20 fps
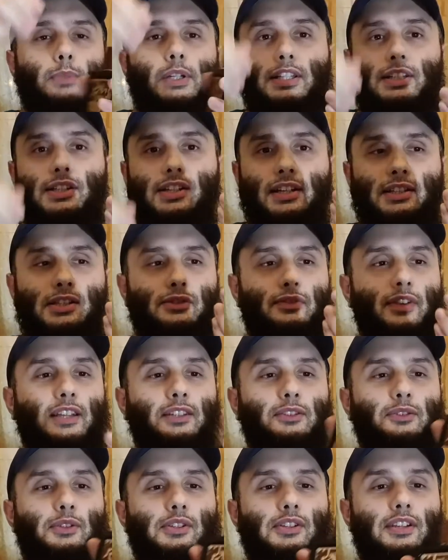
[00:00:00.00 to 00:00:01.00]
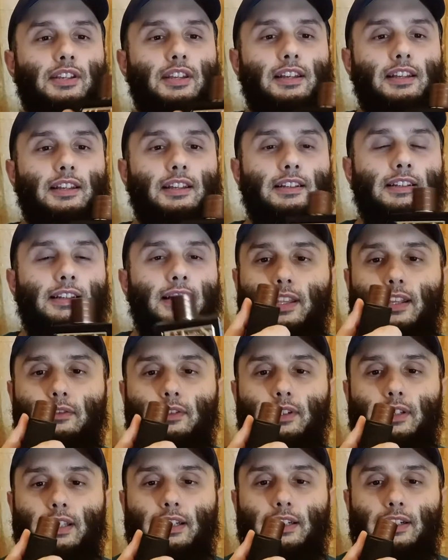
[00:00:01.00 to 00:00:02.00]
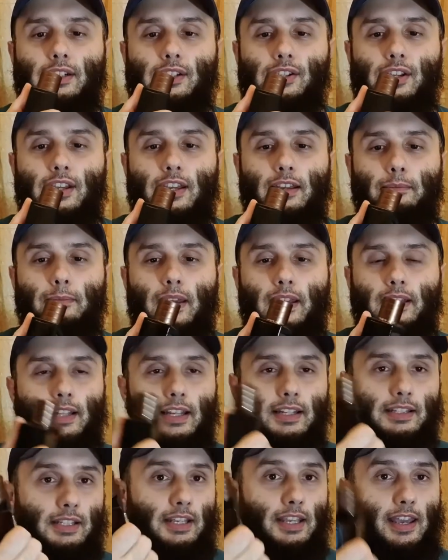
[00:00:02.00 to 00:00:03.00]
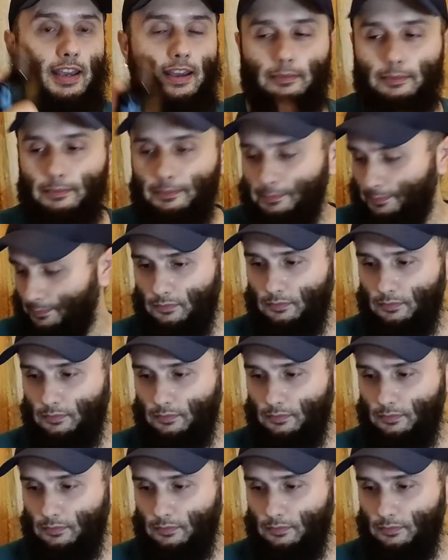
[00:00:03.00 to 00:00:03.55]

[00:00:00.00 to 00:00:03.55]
Pretty satisfying to see whenever there's a magnetic cap.